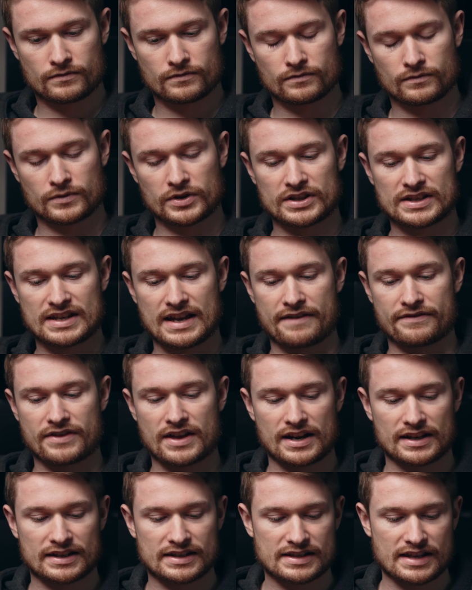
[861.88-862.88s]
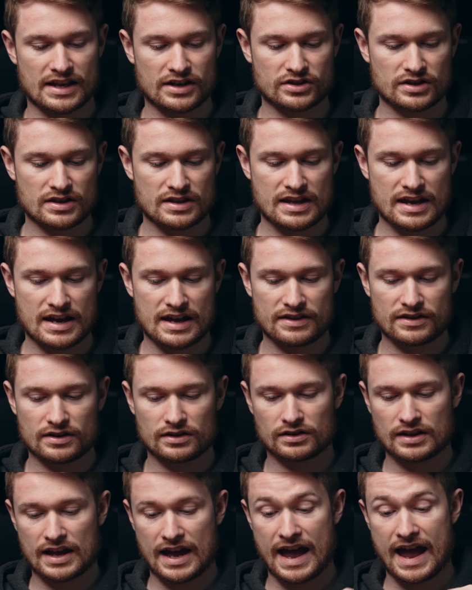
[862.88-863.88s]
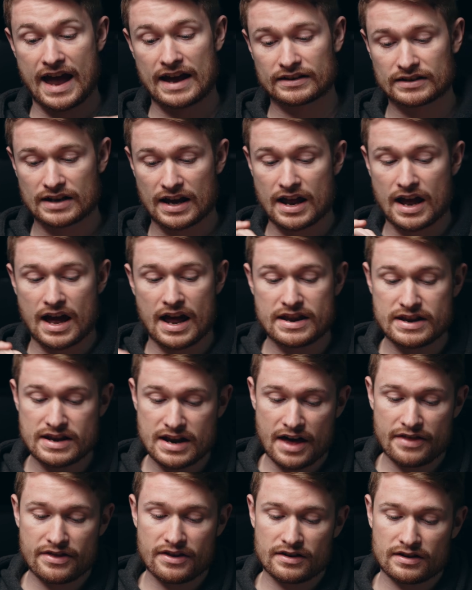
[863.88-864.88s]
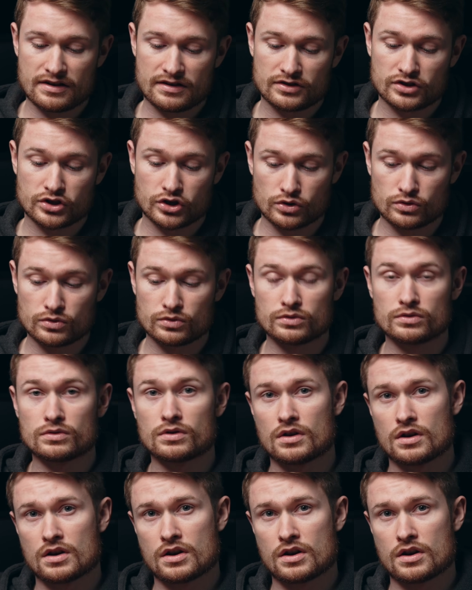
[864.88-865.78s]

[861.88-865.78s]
we just have that extension there that'll add another 2